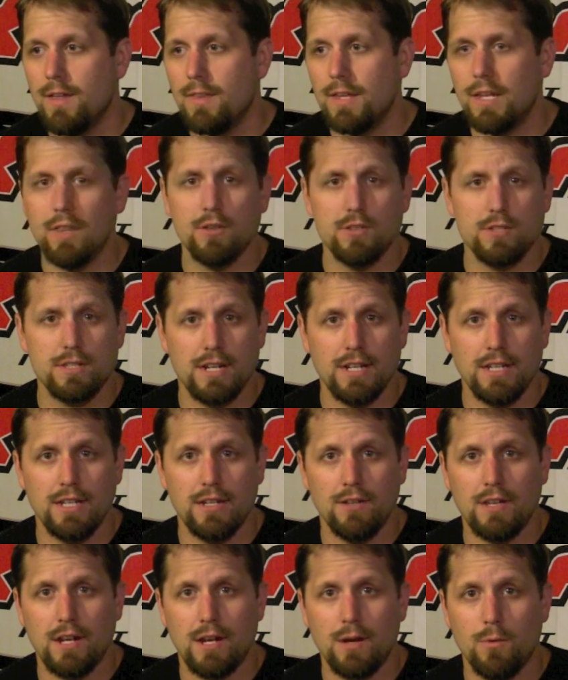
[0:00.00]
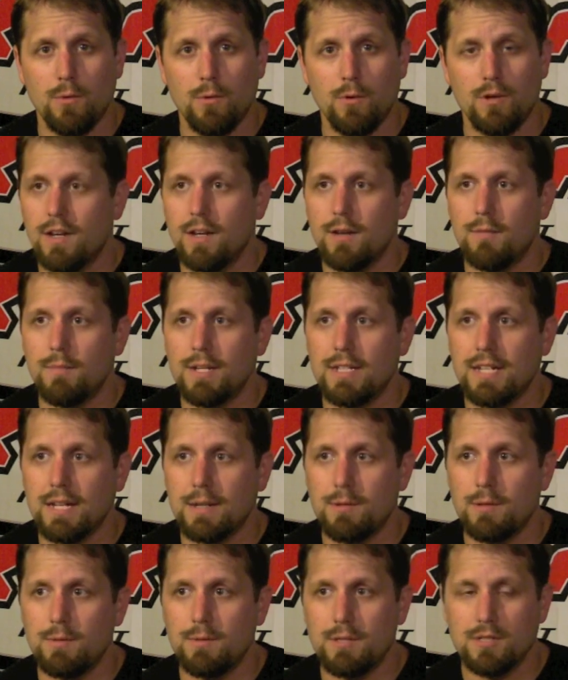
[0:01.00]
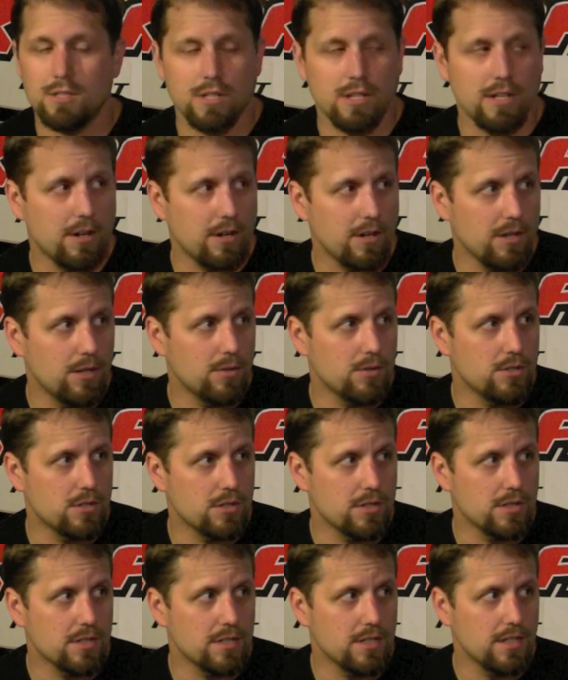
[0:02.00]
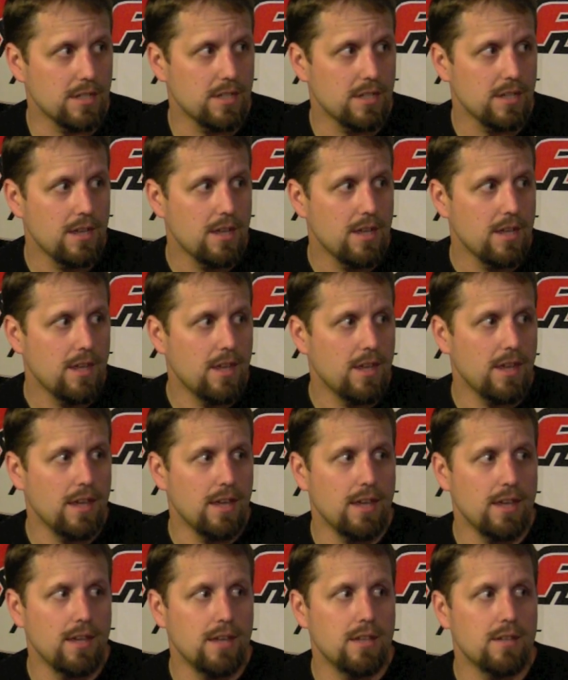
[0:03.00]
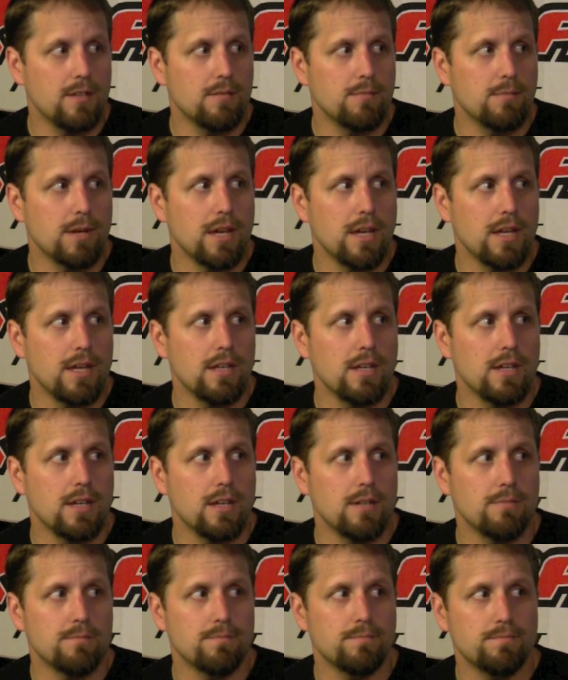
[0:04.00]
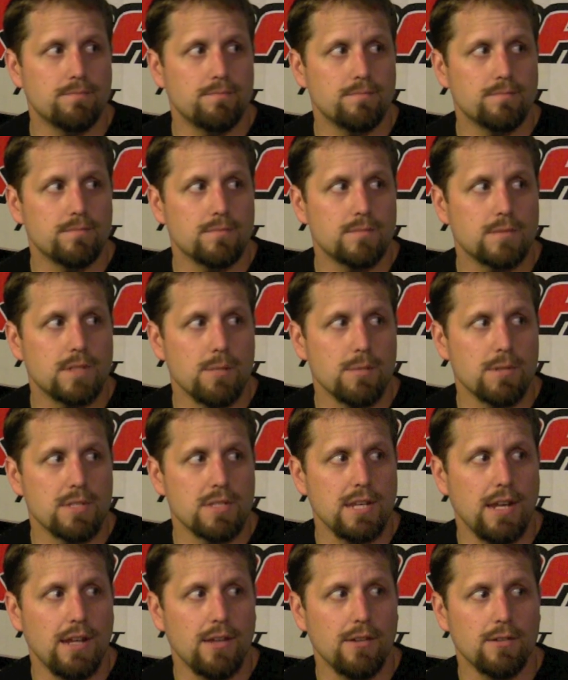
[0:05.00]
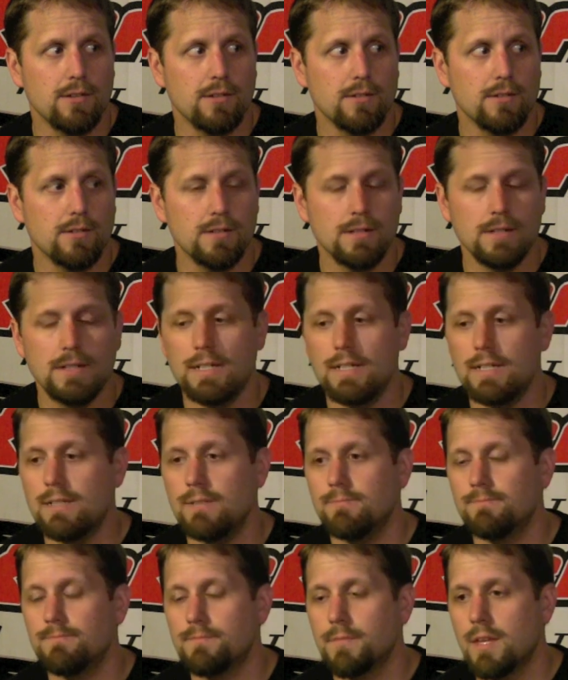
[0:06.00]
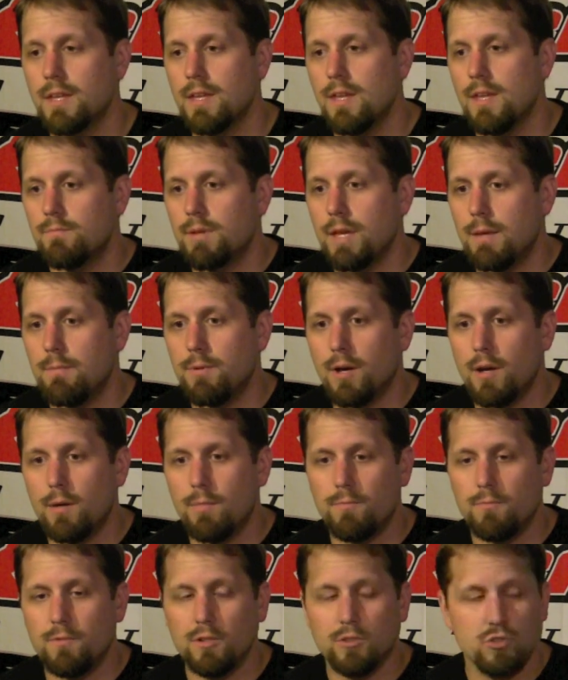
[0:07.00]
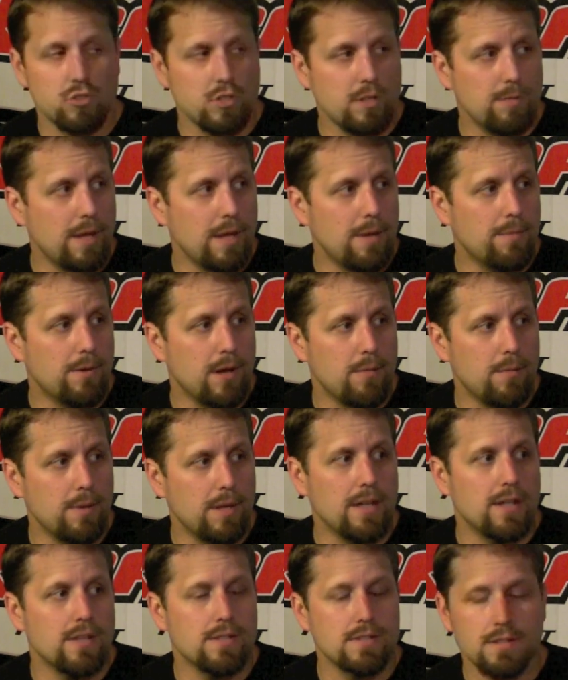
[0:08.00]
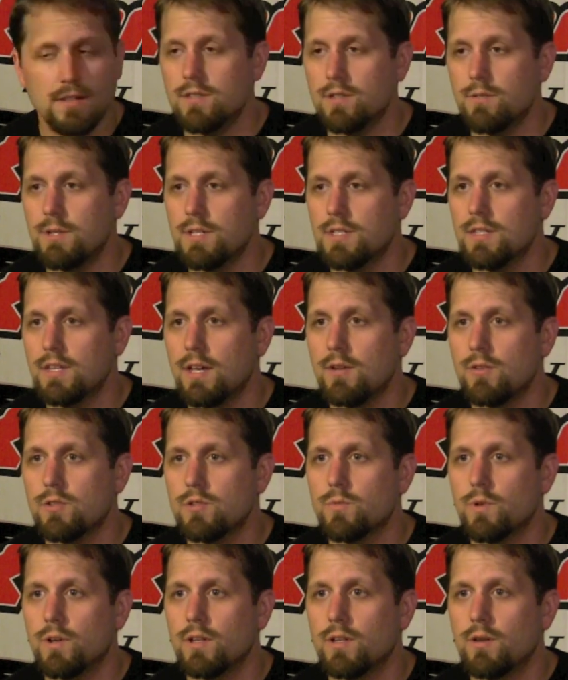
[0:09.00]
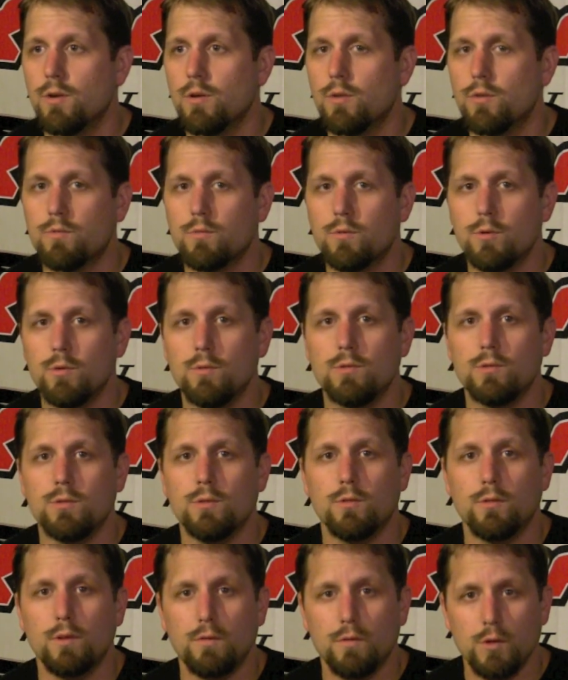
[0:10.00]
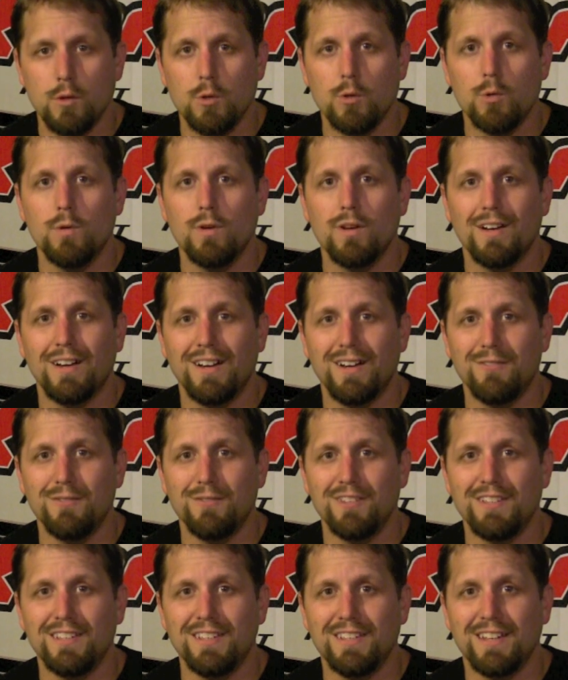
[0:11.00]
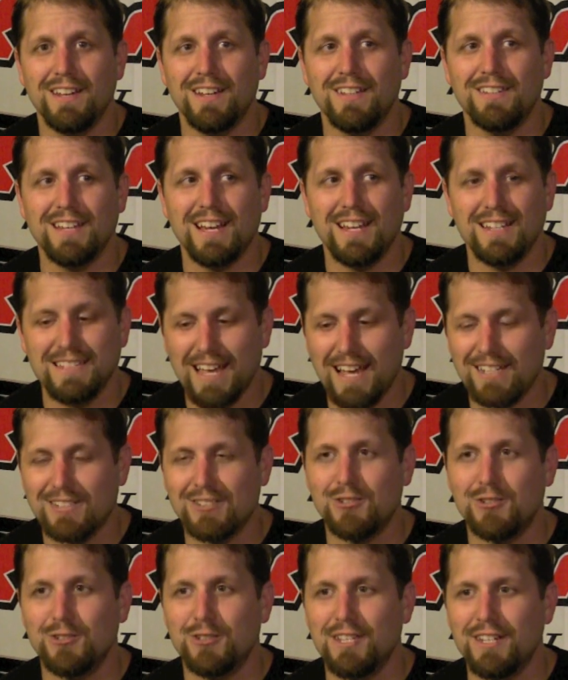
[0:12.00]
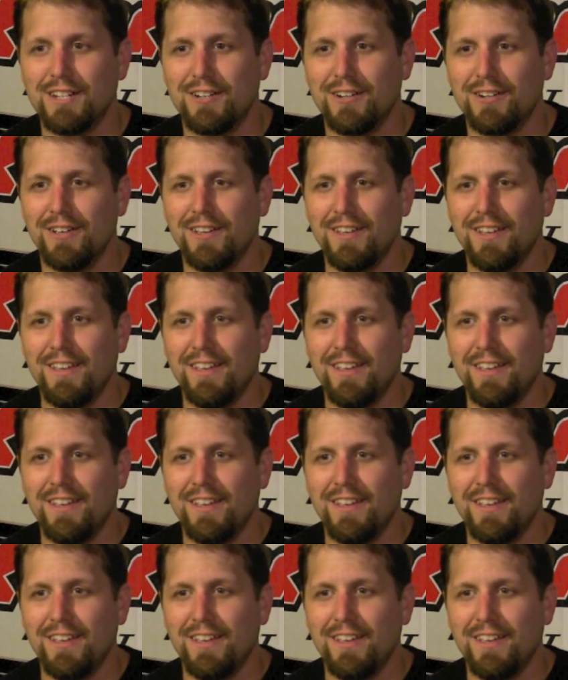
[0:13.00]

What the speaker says: the other set of gear that I wore, my Tech BV Scenario jersey and my Thomas Taylor paintball, Realtree paintball pants. So basically I just want to go through, do a review of the Dye Tactical gear